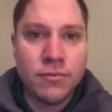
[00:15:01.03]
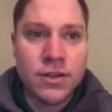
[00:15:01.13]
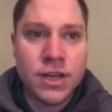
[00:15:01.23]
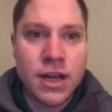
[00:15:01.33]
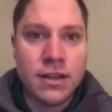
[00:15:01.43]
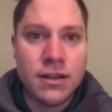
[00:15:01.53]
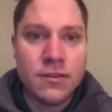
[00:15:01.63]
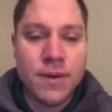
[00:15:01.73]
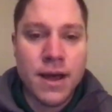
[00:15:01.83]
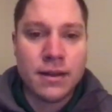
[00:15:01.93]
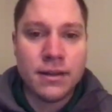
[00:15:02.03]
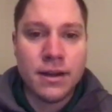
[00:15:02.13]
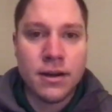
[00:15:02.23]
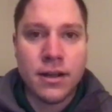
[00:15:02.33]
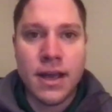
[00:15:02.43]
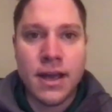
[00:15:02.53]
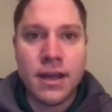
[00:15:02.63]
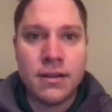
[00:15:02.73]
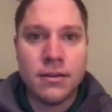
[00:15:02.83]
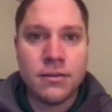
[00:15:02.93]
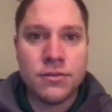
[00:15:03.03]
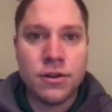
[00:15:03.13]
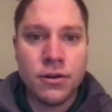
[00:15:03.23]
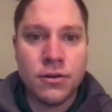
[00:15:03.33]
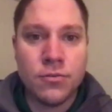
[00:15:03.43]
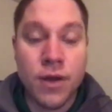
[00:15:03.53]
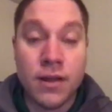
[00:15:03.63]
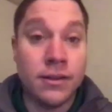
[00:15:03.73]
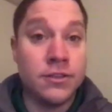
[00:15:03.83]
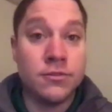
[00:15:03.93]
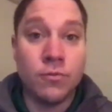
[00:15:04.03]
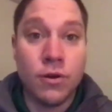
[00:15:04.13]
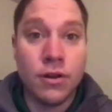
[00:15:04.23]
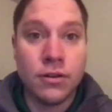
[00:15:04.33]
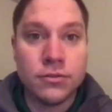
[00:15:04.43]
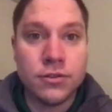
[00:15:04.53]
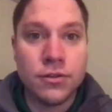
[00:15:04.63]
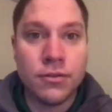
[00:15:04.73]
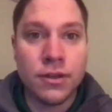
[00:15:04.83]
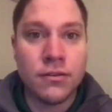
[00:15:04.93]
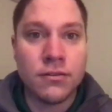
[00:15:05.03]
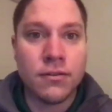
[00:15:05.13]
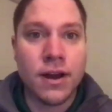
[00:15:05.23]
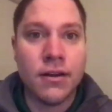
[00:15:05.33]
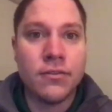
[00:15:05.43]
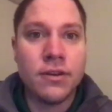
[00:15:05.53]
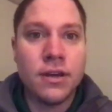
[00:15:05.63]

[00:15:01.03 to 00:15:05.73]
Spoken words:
fresh ideas back there can turn at least one of those two things around,